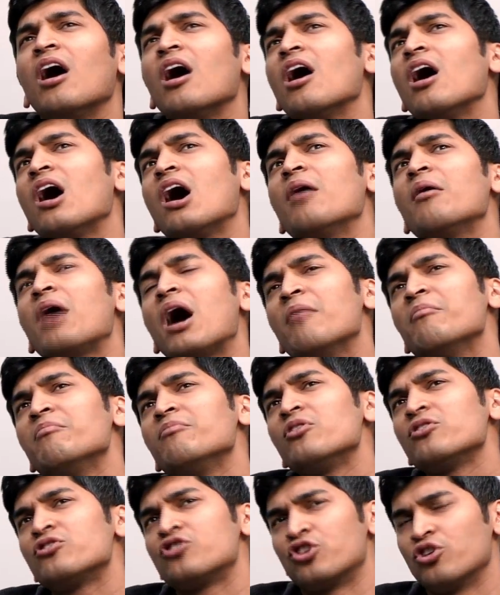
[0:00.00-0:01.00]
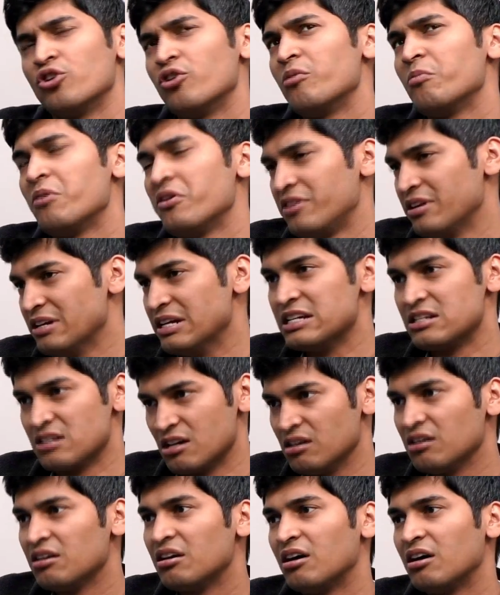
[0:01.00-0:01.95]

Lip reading: I'm not sure about the data.